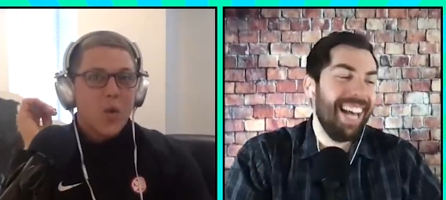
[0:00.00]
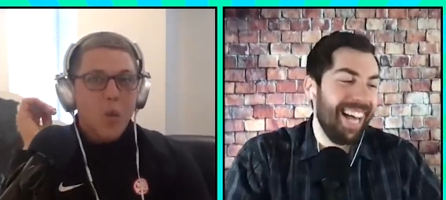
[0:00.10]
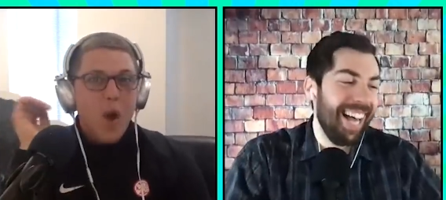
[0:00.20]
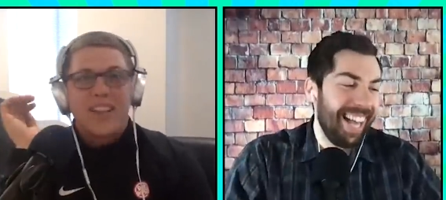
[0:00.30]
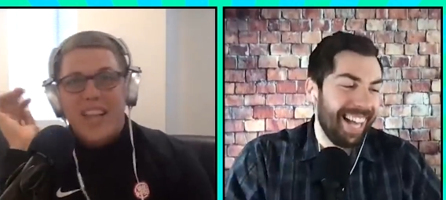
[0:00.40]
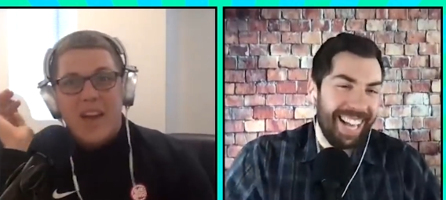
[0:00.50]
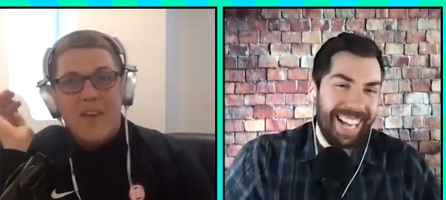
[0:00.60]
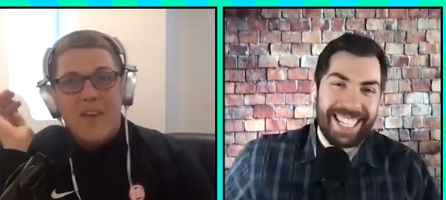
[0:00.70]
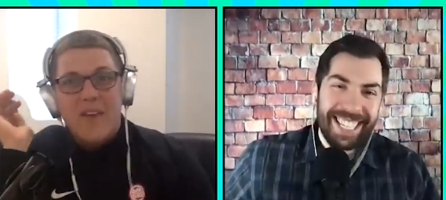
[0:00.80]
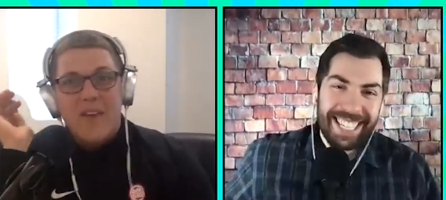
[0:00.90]
Speaker 1: What
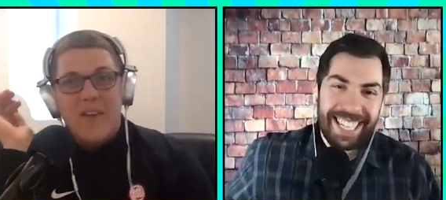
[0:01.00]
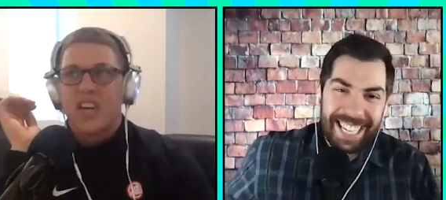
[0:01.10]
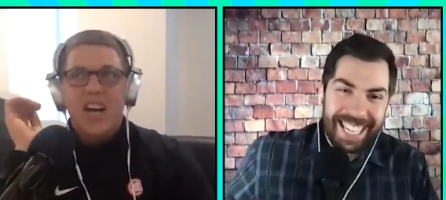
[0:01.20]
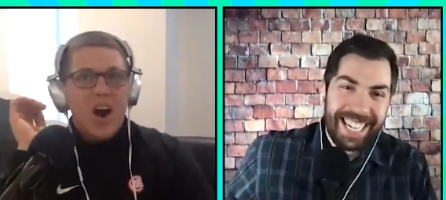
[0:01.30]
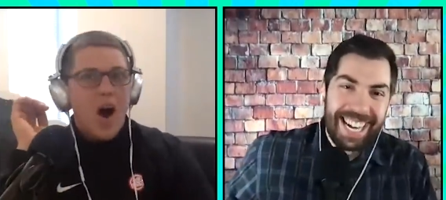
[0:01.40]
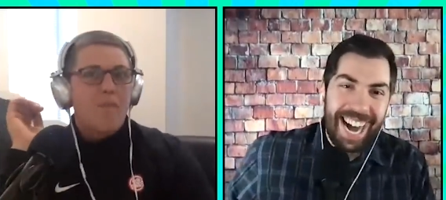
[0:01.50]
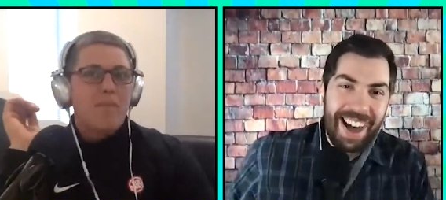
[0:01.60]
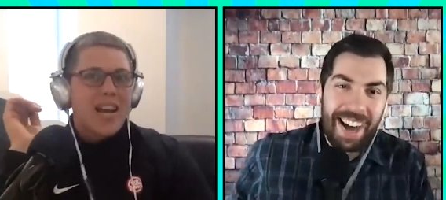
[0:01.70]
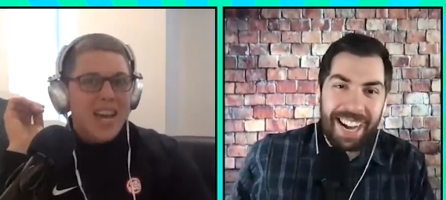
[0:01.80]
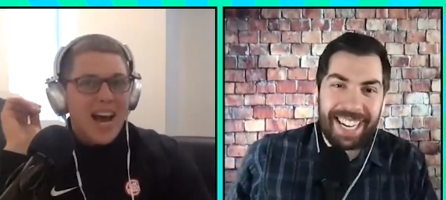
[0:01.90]
defense? Oh my
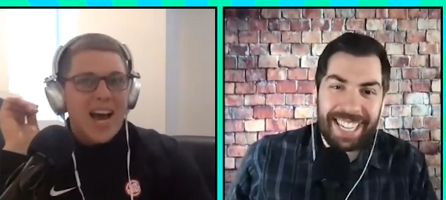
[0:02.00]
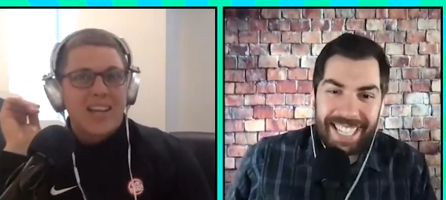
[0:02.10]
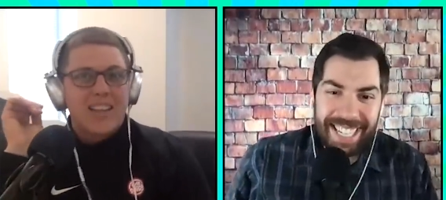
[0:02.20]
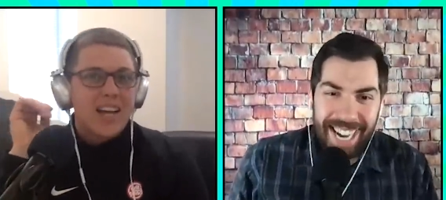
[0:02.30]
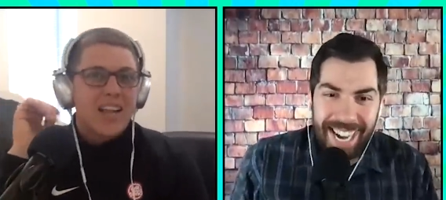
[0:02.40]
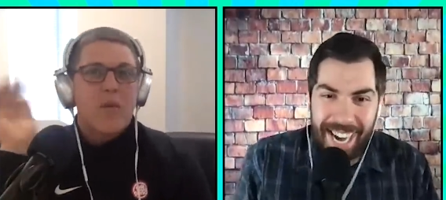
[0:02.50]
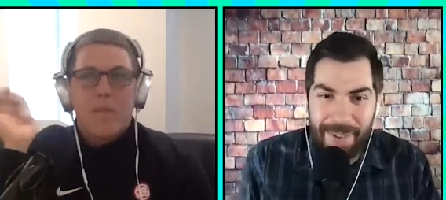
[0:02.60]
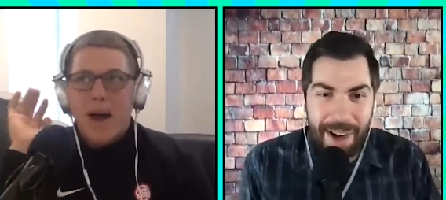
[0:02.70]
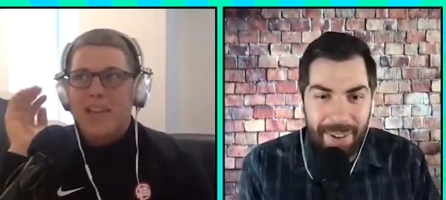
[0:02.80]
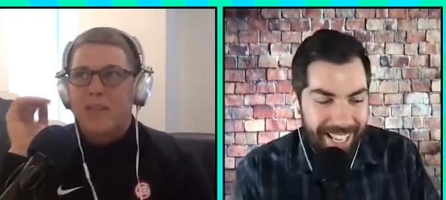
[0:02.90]
God. They
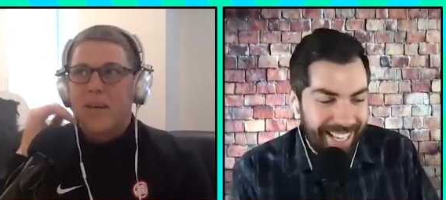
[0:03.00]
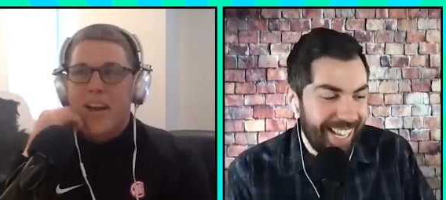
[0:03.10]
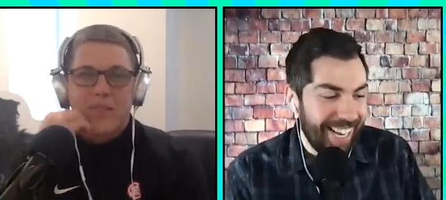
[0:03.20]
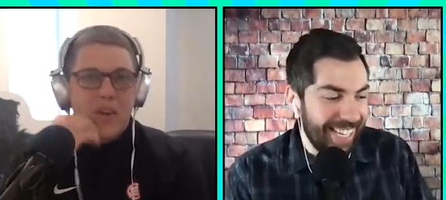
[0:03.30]
reminded me of the